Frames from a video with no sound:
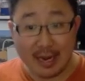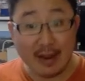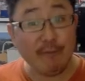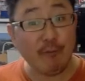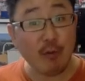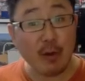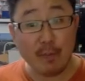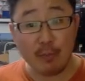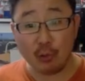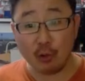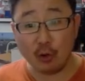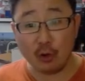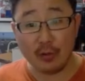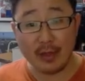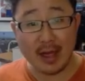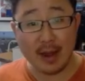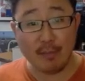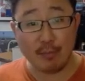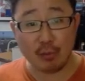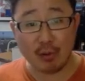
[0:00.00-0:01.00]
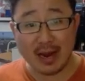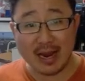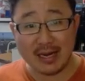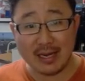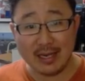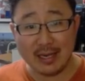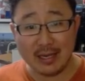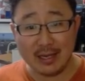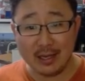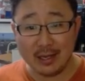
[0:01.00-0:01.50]
If we pull that
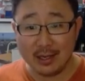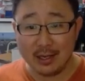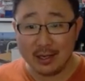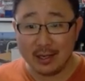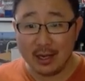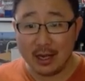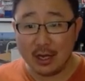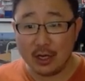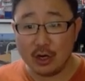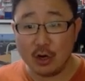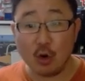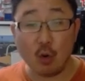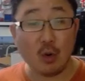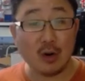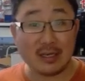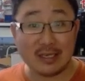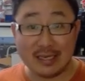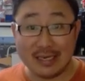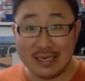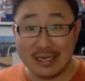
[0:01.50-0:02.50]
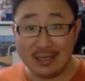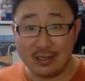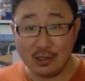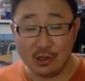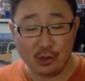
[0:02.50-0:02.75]
Brady Ortiz